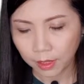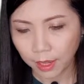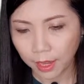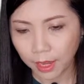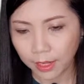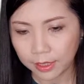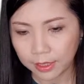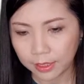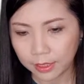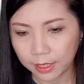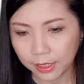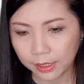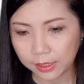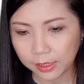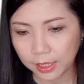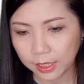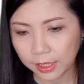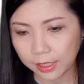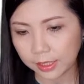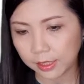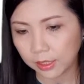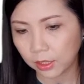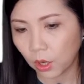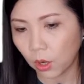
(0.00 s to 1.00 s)
and this
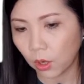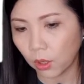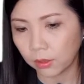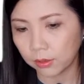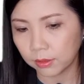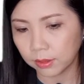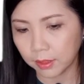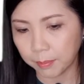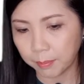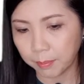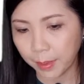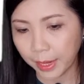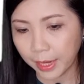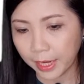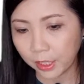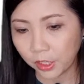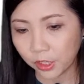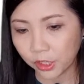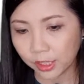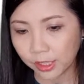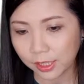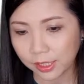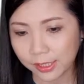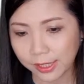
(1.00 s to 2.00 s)
is called the
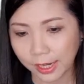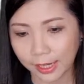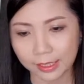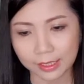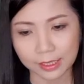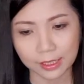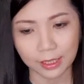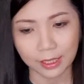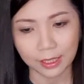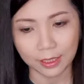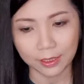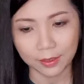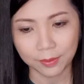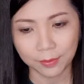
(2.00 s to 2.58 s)
major sector.